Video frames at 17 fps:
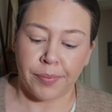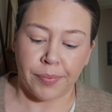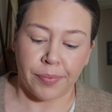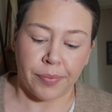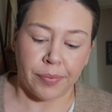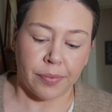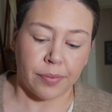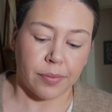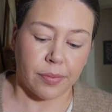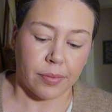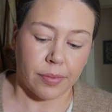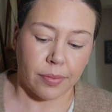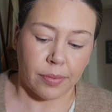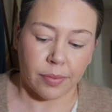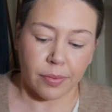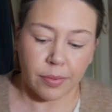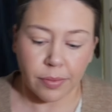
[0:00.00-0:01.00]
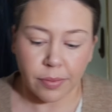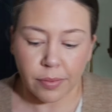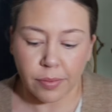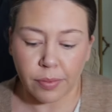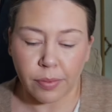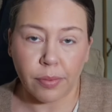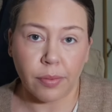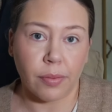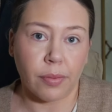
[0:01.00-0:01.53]

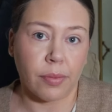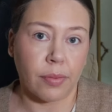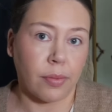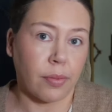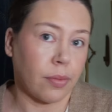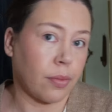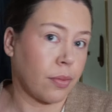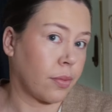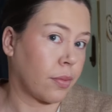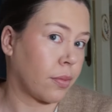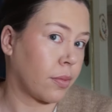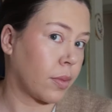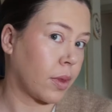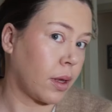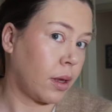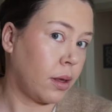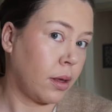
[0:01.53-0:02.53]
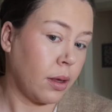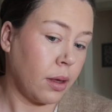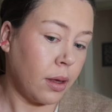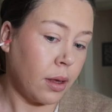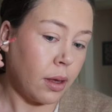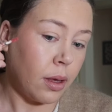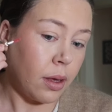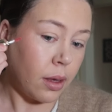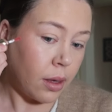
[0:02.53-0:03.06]
[no speech]